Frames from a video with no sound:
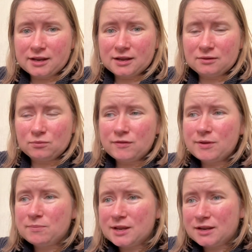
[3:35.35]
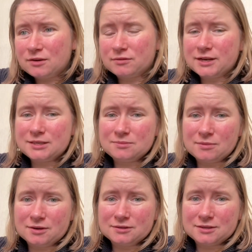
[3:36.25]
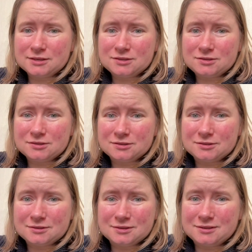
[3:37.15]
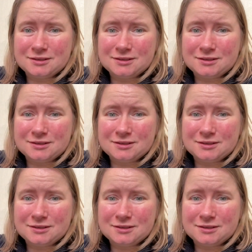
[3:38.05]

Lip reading: And with it being Christmas, it's just